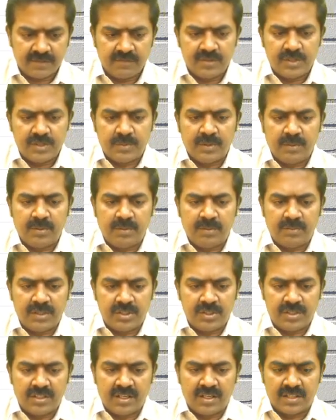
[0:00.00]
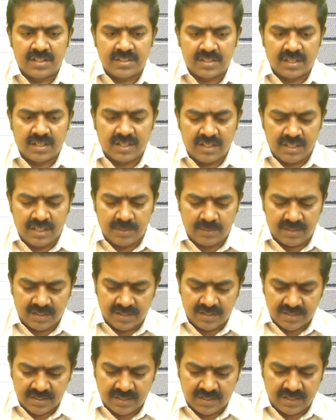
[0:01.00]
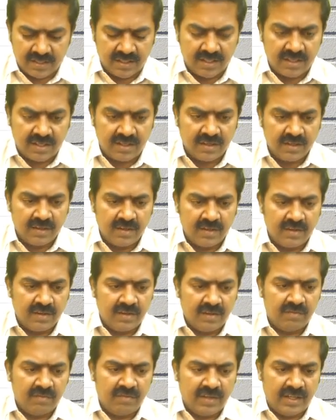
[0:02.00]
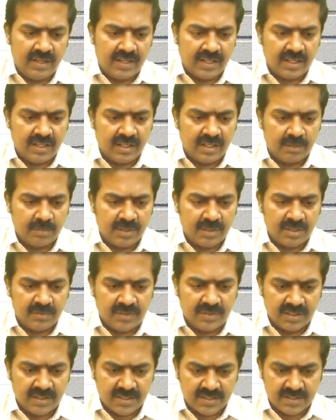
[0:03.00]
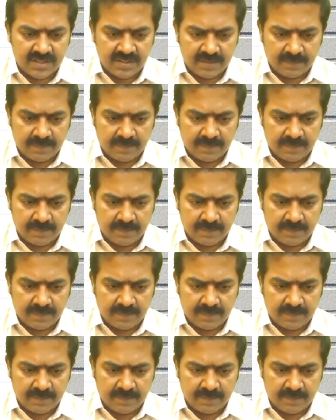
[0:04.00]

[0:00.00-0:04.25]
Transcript: which may be machine hours or labor hours, like that. We take number of hours.